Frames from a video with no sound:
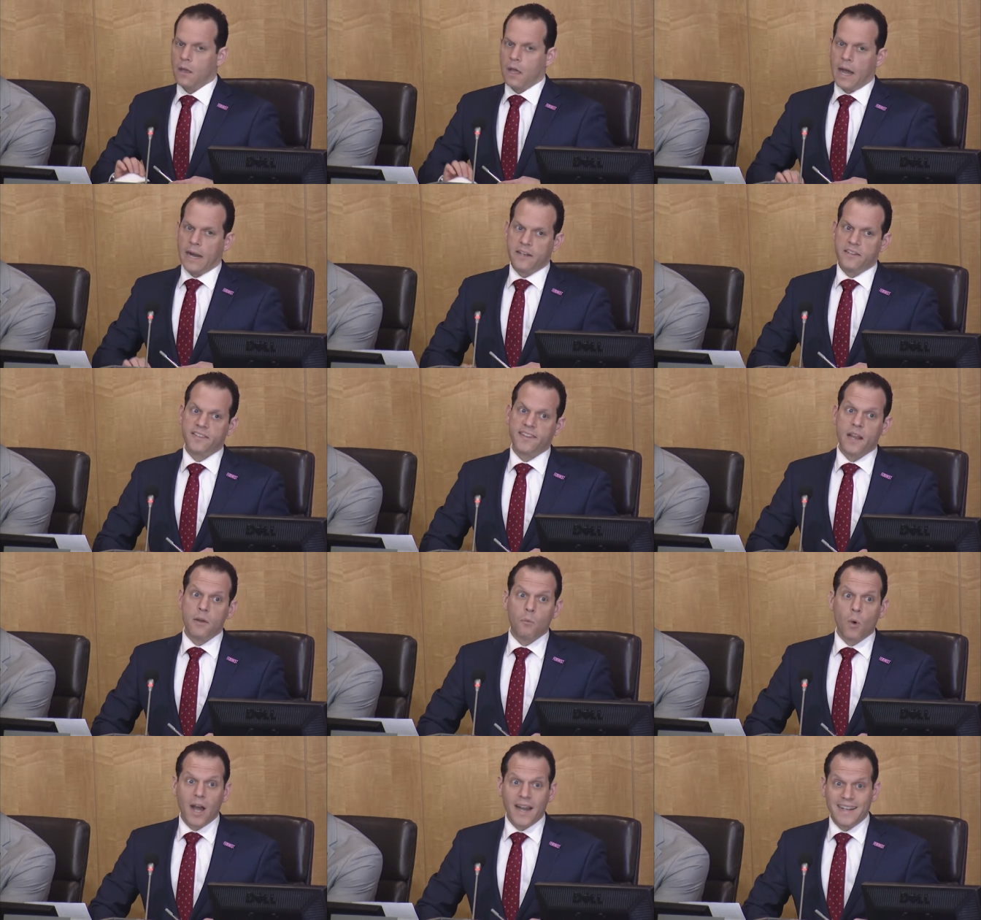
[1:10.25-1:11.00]
At a
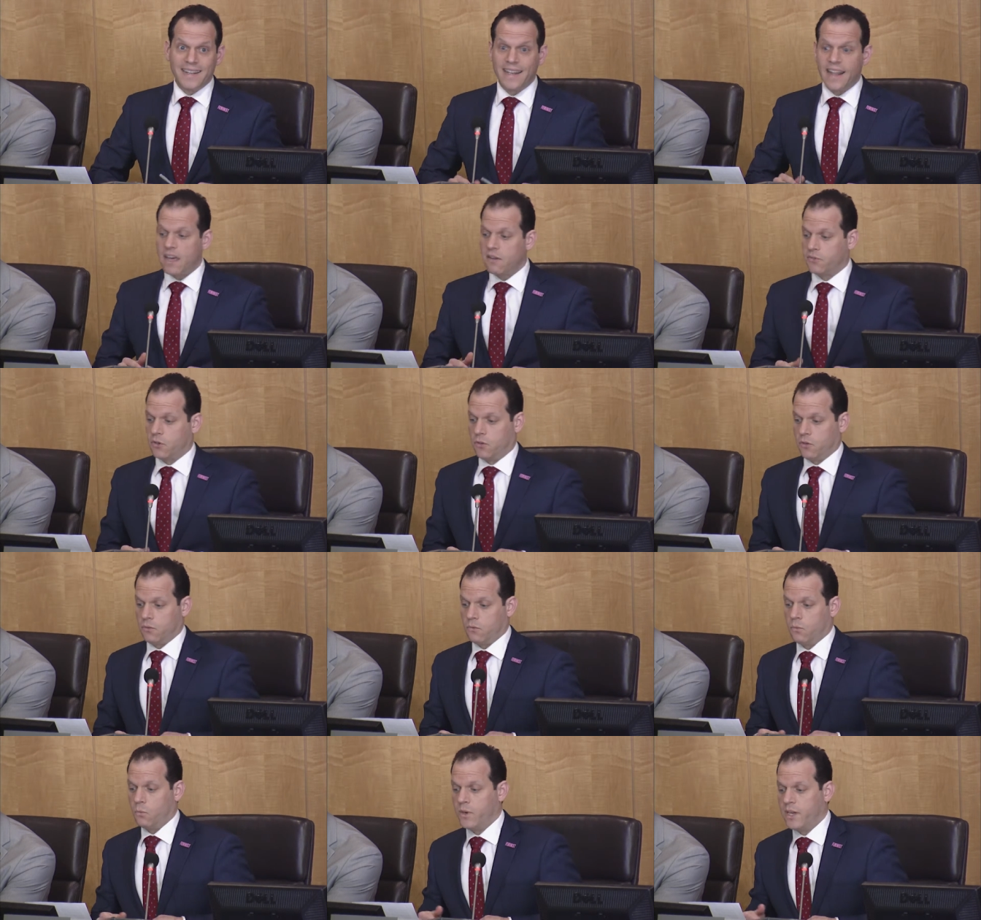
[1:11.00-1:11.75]
statewide
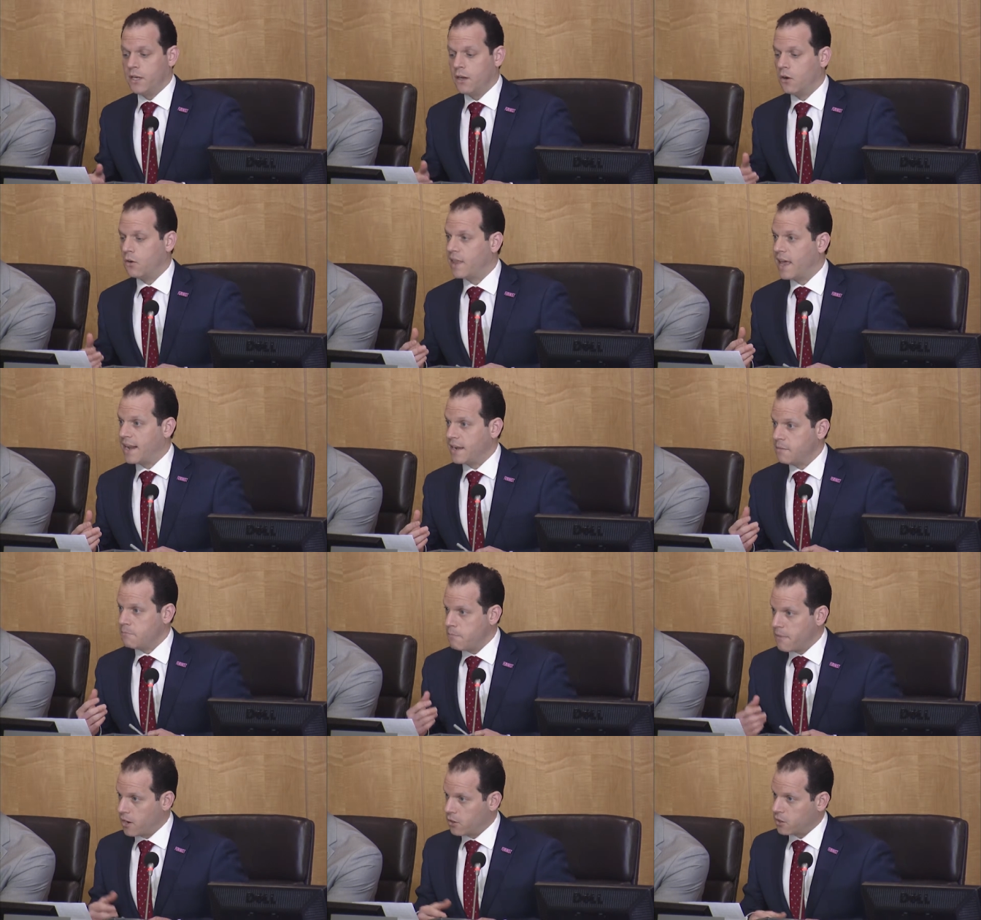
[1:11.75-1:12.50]
level, we know that
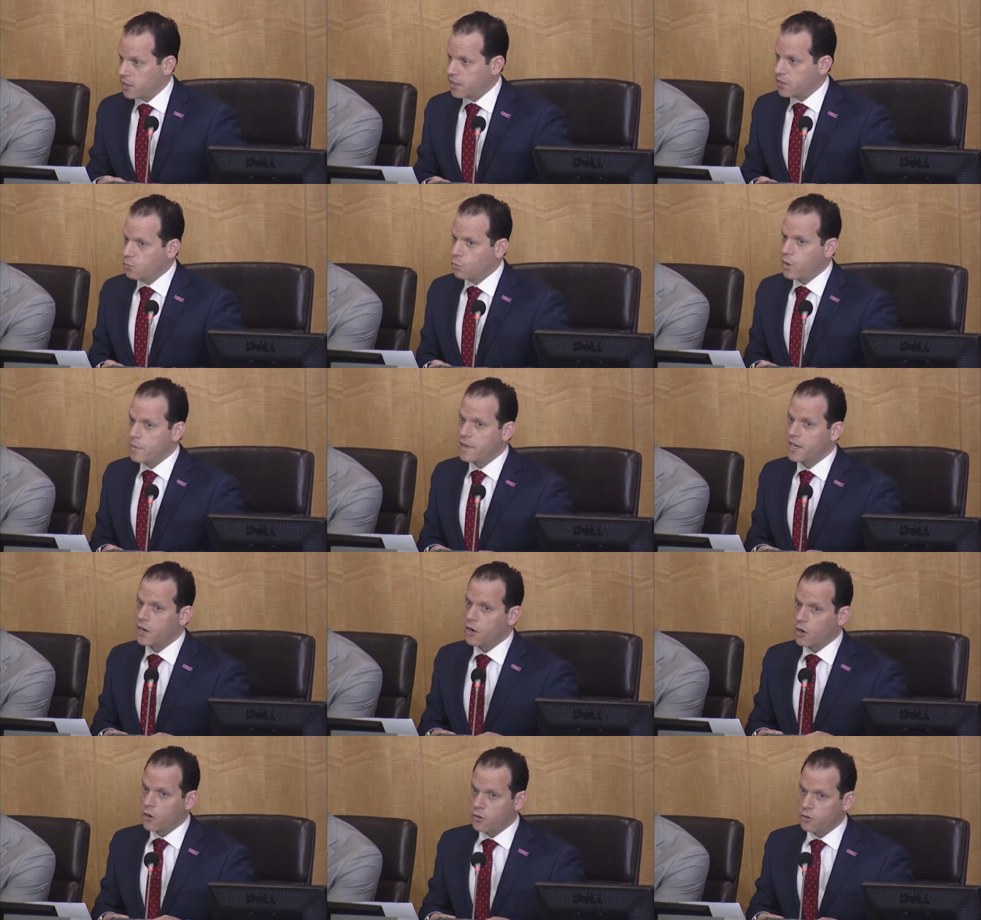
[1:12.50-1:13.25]
in Maryland,
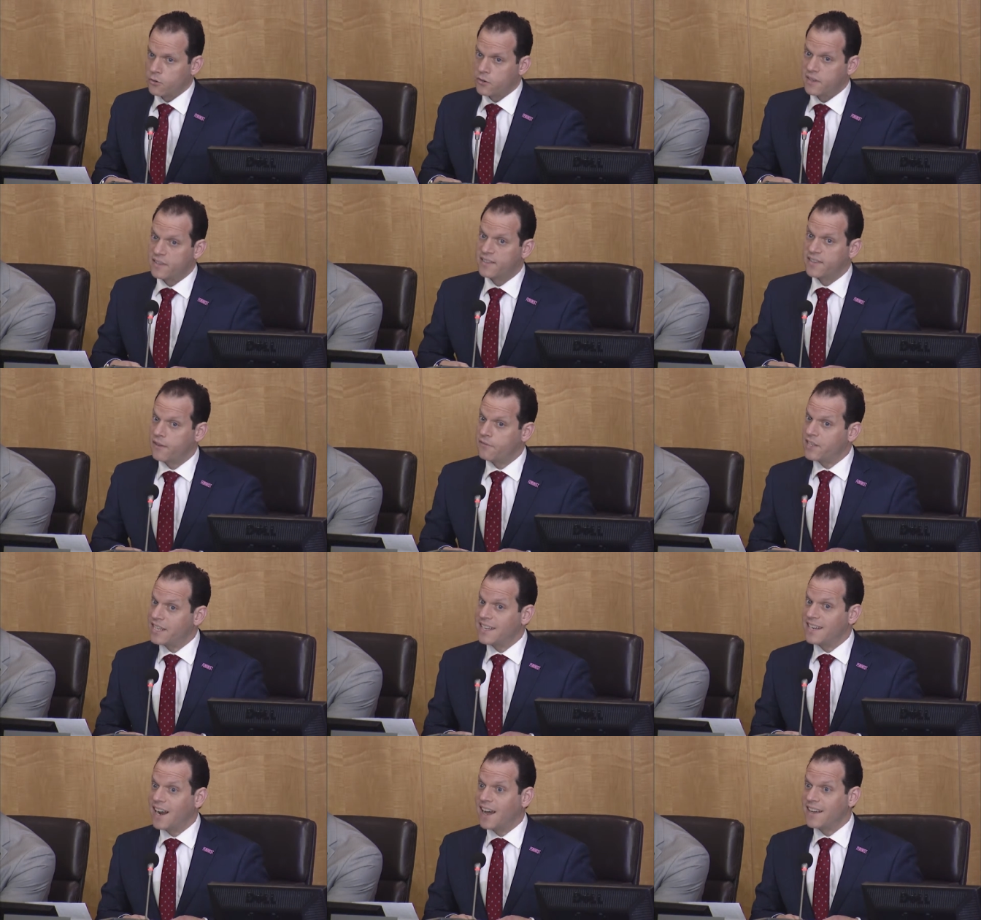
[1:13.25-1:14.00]
women earn
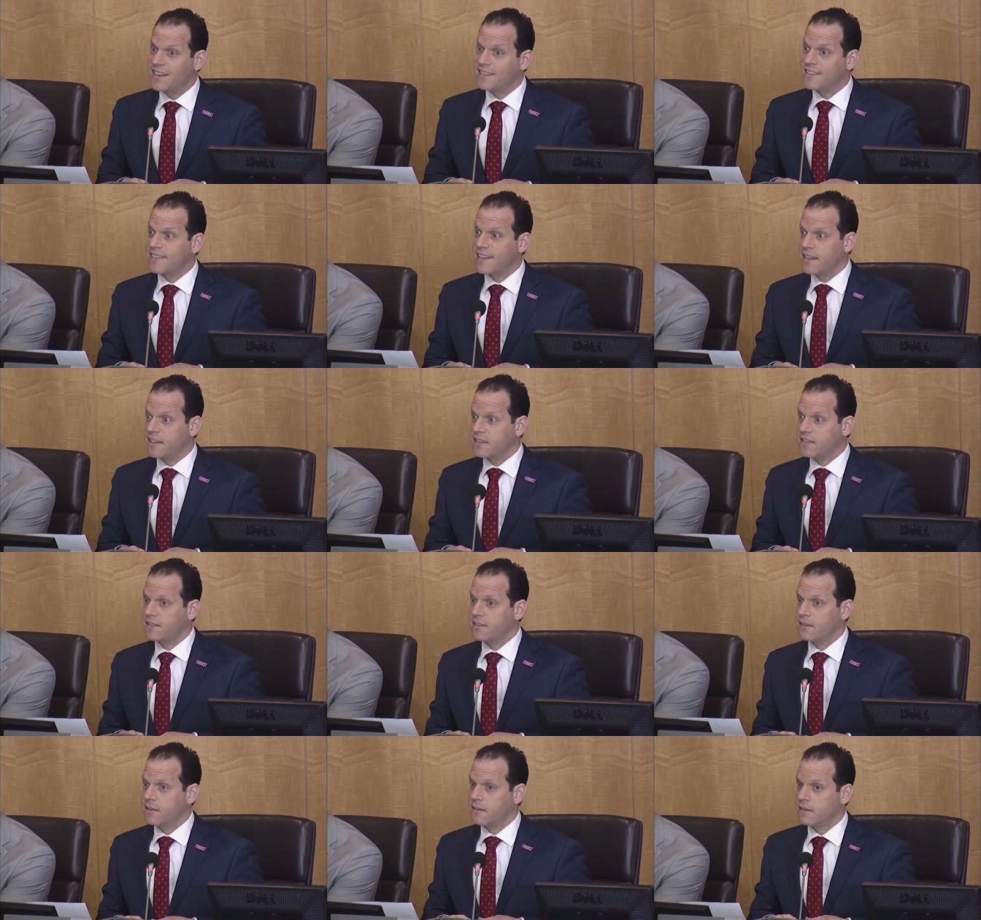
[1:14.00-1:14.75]
79
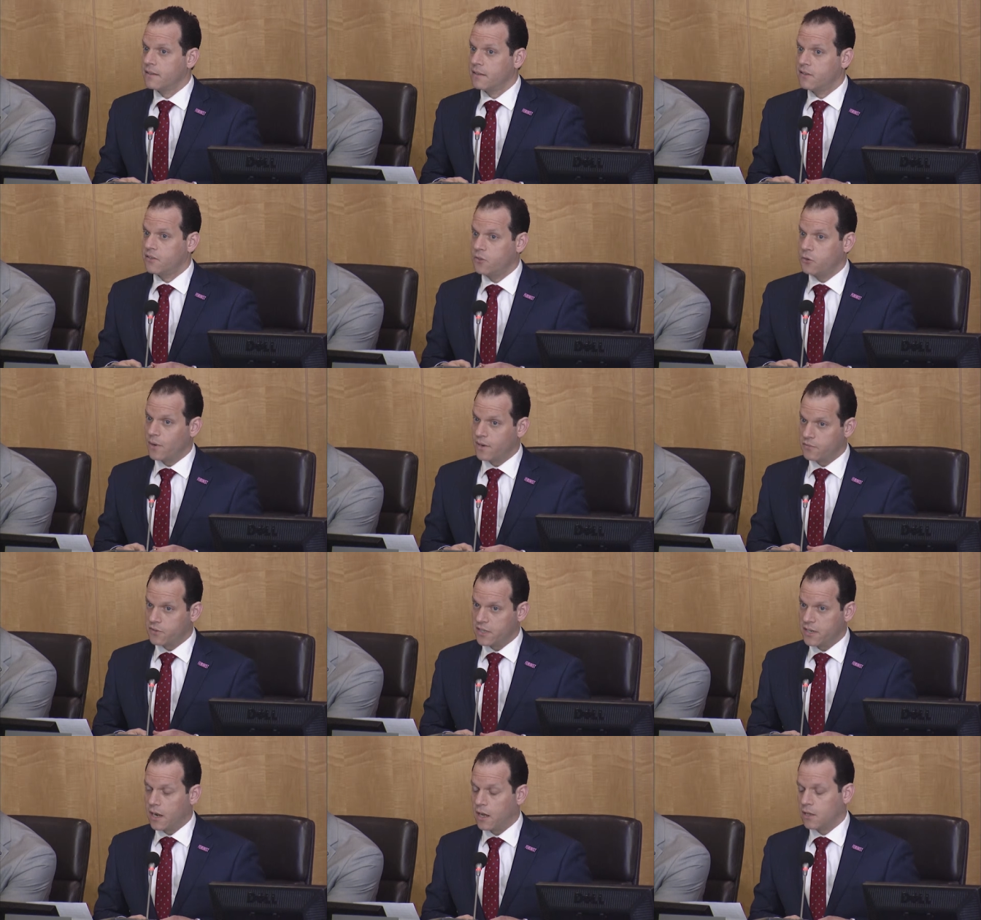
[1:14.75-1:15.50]
cents to
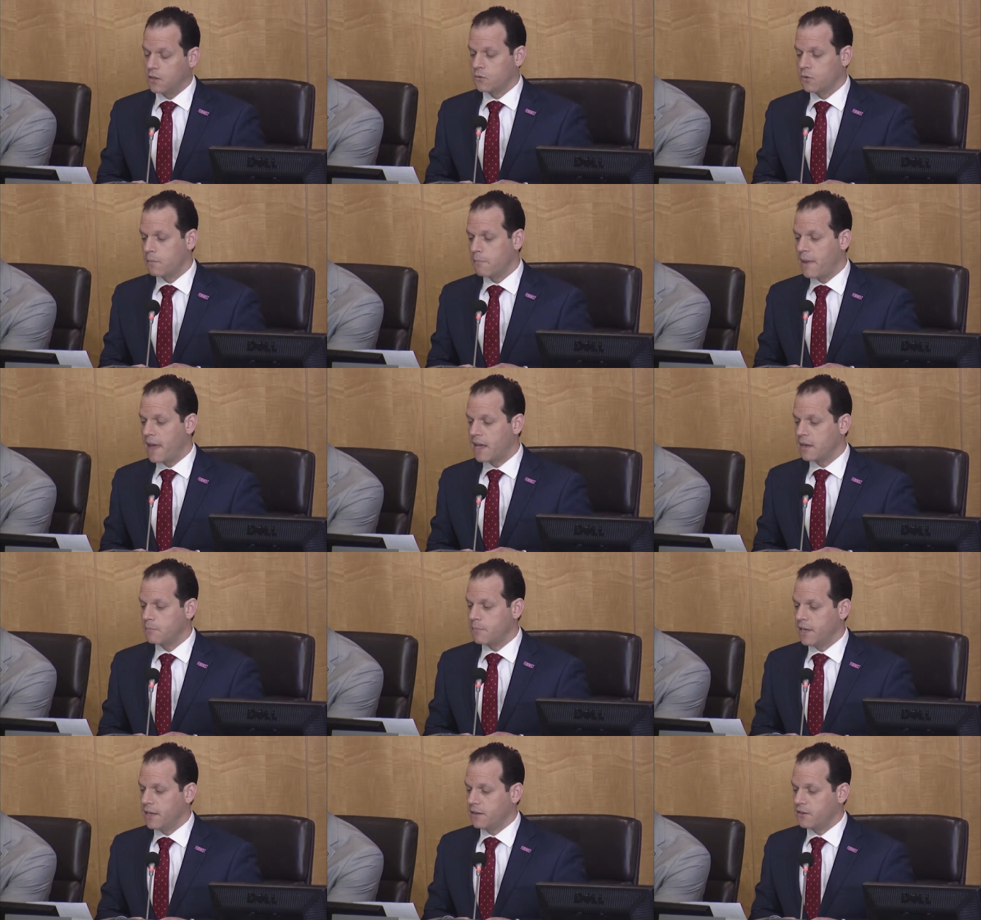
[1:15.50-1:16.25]
every dollar a
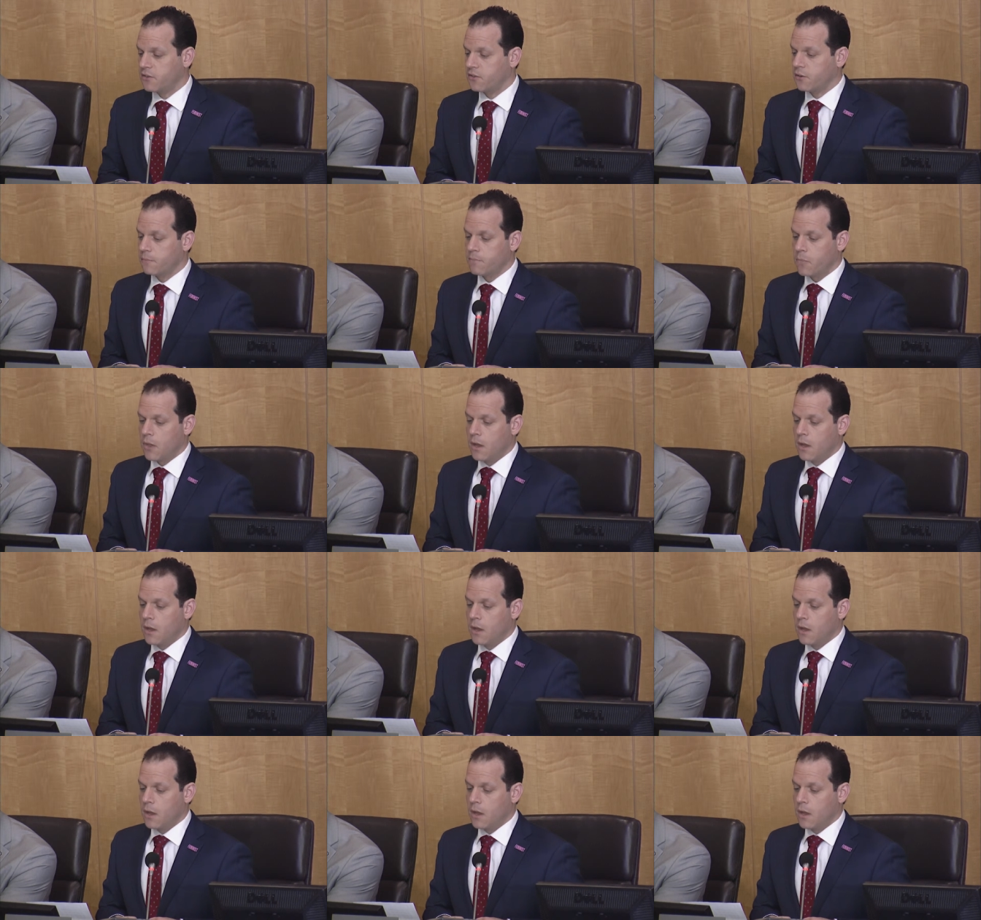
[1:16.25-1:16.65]
man makes.